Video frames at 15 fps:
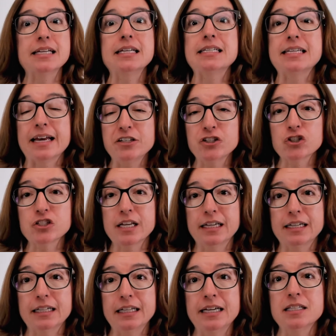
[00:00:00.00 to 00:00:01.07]

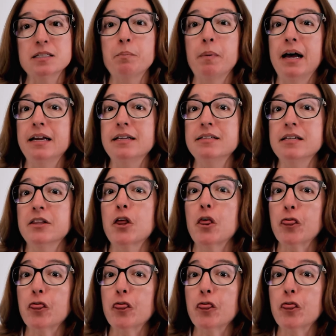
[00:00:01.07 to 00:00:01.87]
tetracyclines bind to the